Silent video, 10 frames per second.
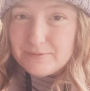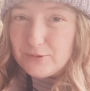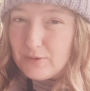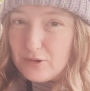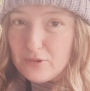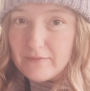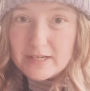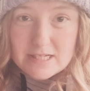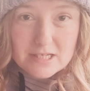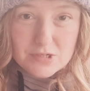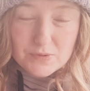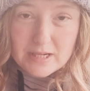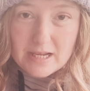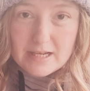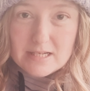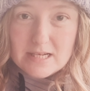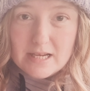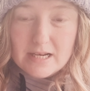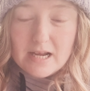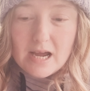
2017, 2018,